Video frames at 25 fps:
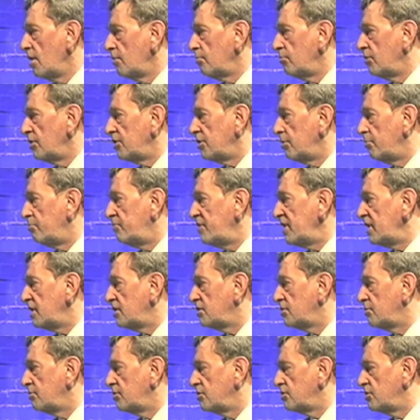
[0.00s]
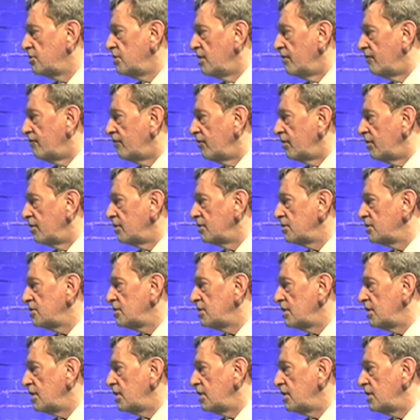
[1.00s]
But the big difference